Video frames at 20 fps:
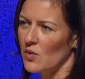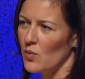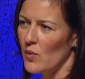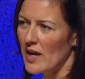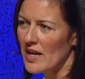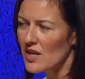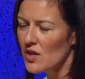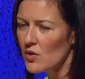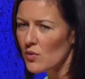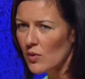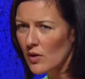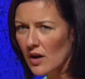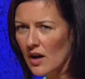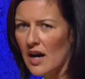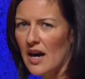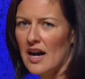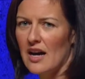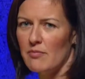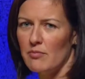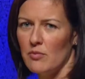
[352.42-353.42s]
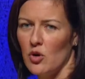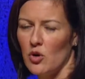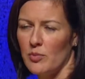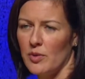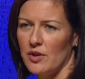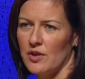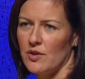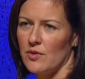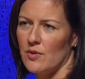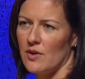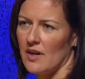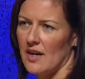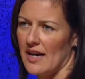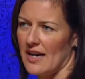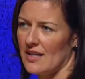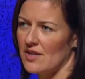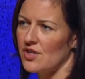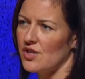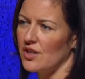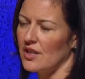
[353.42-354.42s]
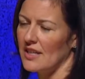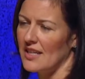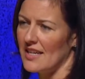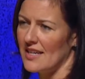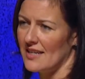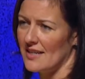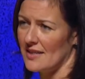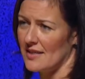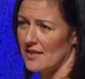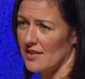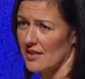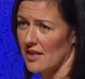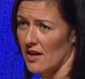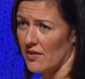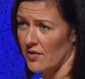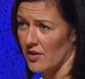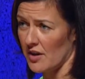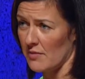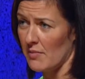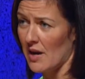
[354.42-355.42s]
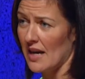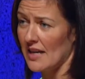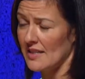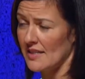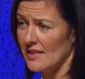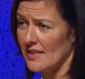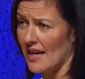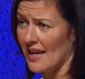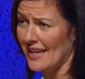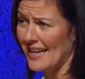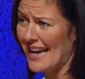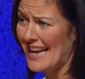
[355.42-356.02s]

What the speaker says: when you are on mobile, you are actually in a discovery mindset.